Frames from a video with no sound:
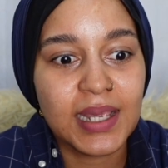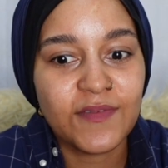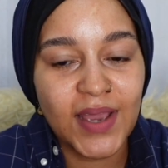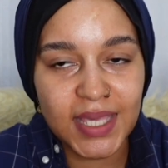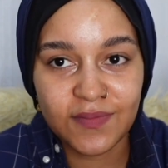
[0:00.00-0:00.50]
If
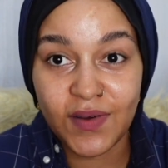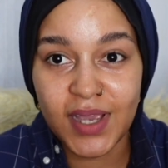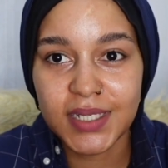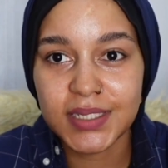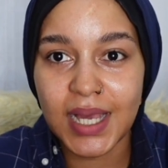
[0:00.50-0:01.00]
I can
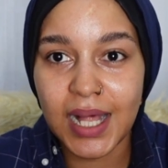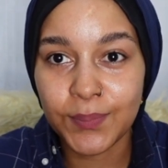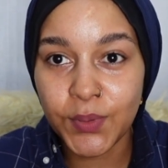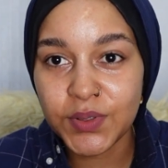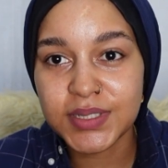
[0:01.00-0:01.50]
find it, I'll
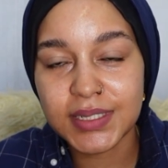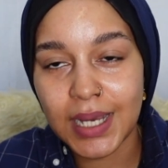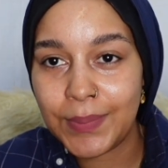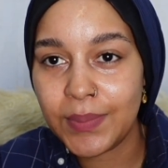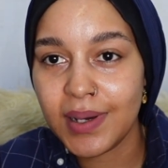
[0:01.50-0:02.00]
put it
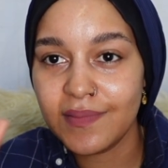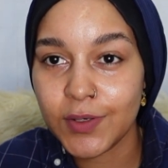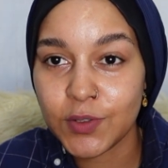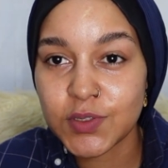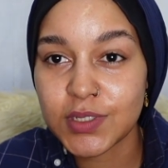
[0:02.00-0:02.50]
up above and
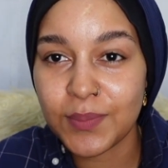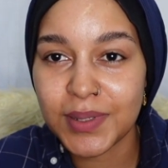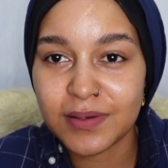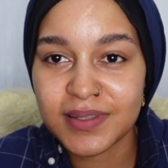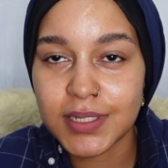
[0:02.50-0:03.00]
also down
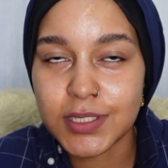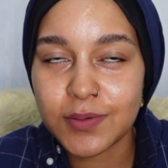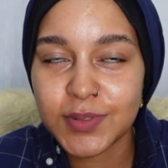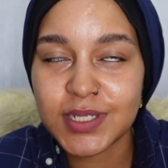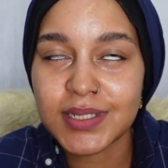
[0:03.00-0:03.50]
below in the
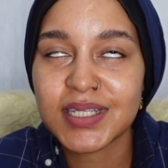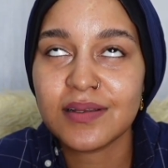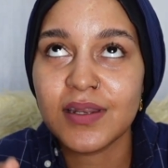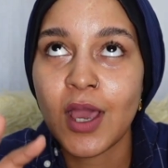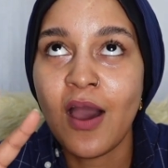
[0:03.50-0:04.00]
description. It's a
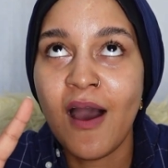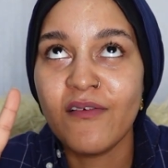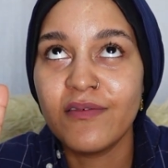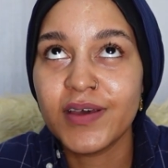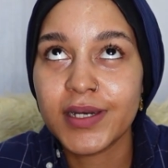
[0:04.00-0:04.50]

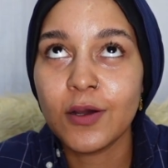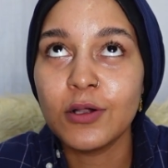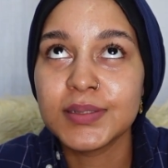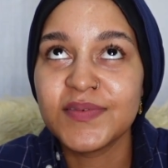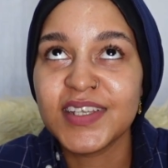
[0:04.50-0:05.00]
very
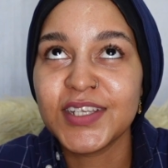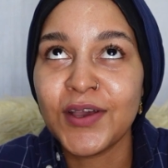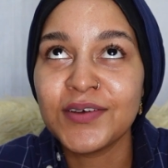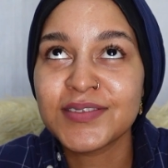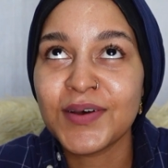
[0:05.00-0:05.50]
old
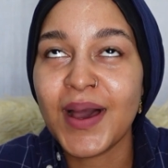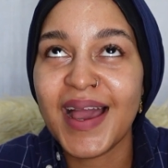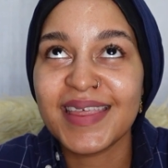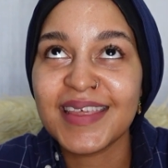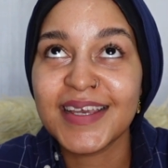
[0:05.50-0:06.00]
video, so
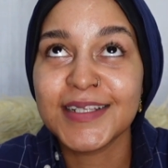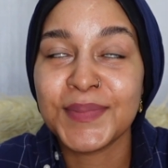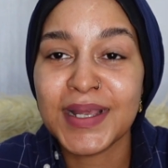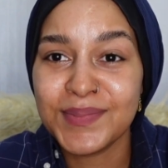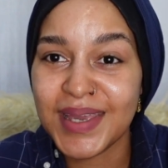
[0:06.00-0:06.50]
I think it
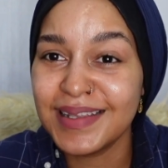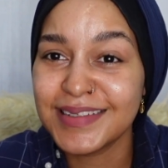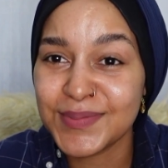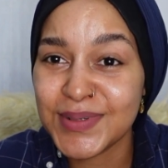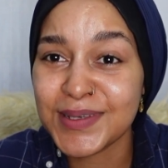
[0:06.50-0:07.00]
might be a
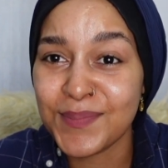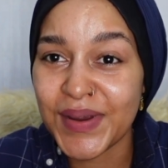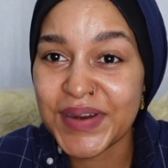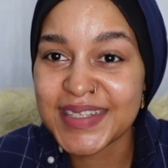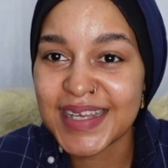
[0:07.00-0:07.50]
little bit
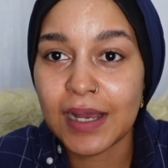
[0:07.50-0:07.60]
embarrassing.